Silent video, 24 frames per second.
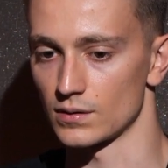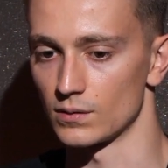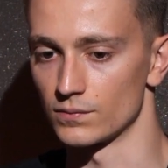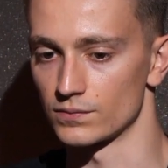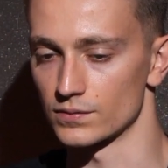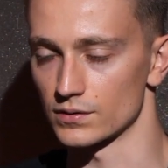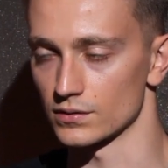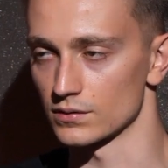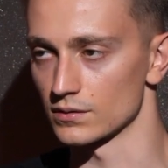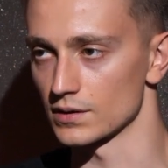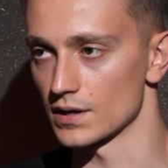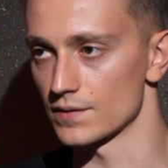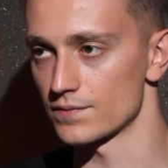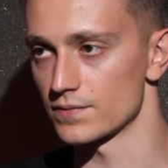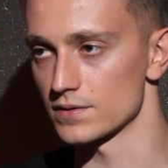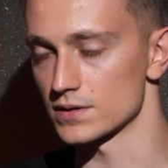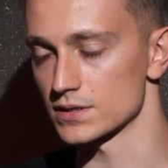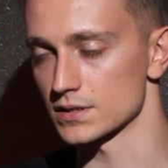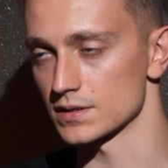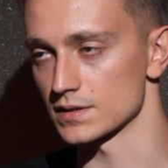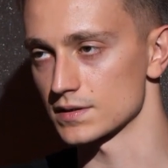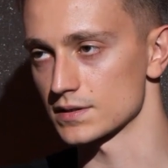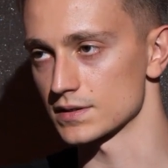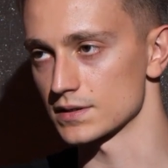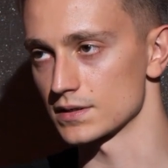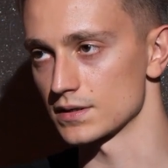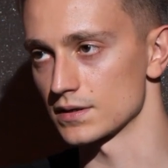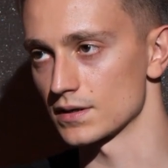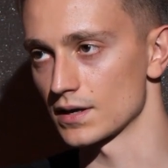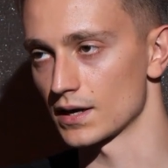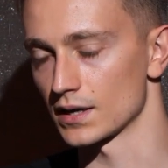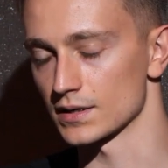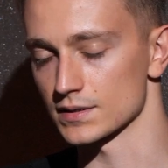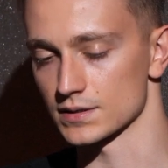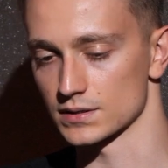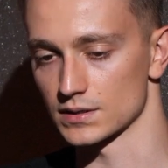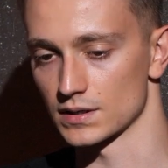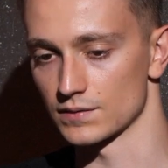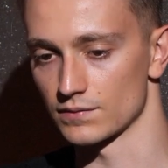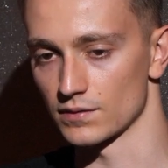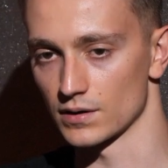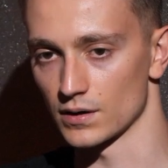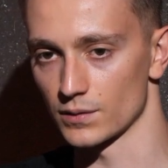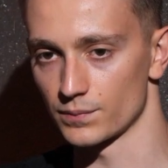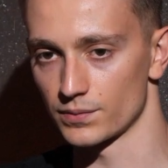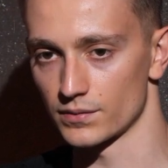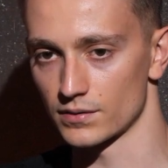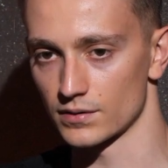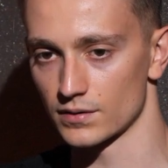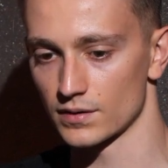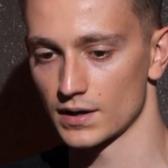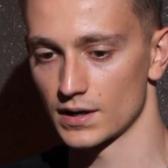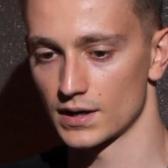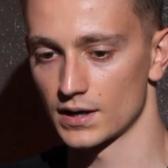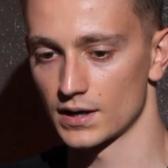overall efficiency as a developer,